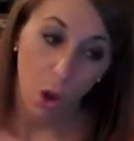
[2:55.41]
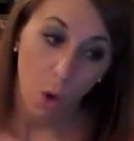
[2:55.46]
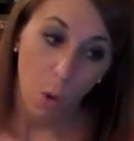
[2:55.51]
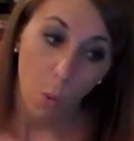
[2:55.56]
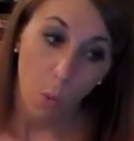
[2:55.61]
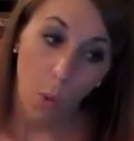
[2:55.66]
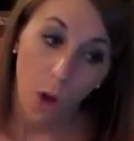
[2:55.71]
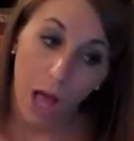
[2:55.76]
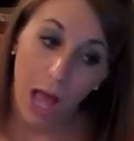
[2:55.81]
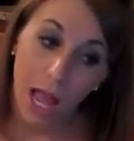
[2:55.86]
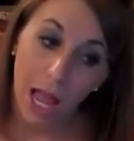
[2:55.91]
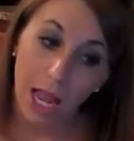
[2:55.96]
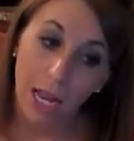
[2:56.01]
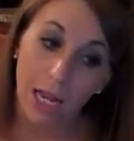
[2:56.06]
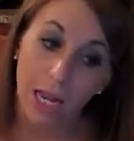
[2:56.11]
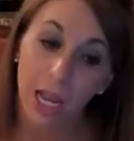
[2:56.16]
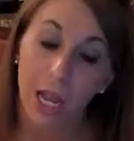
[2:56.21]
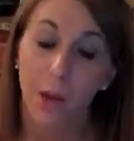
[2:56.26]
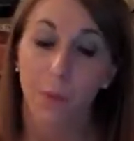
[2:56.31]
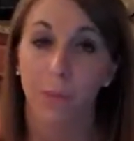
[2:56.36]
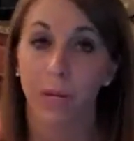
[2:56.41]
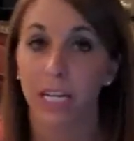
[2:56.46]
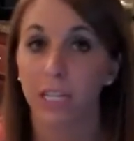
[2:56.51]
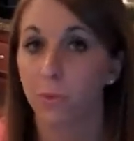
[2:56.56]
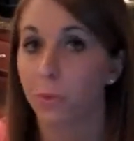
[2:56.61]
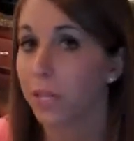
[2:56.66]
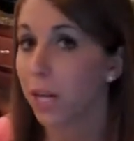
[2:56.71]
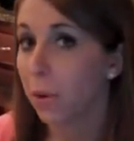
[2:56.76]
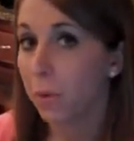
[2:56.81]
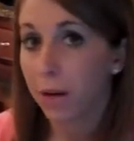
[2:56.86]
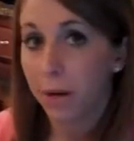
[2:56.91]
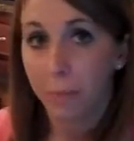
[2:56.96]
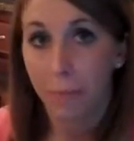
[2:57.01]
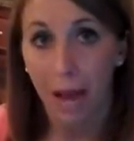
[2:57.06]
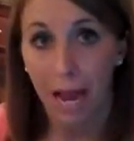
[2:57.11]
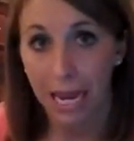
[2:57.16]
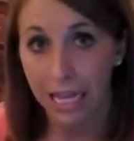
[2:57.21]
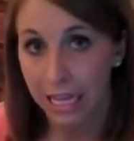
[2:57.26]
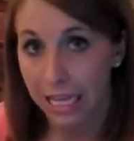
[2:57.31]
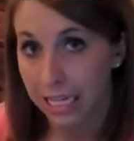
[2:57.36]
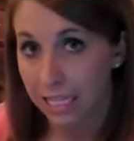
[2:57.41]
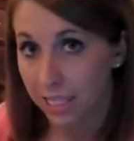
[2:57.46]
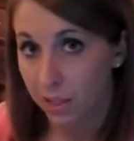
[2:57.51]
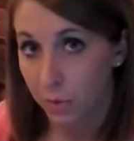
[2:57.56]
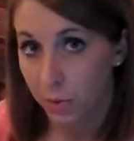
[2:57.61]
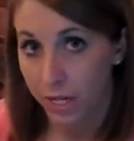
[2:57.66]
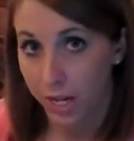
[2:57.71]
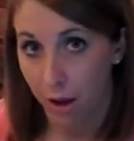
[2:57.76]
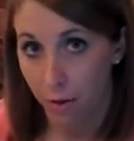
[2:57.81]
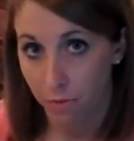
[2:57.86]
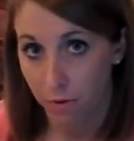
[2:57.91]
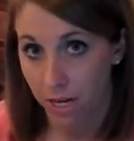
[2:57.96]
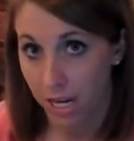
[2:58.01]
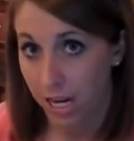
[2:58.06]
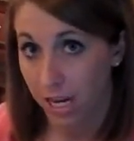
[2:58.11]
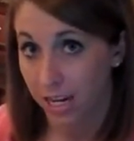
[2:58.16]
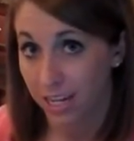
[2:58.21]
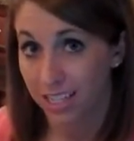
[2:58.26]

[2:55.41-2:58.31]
One, because we don't want to buy things that we don't need,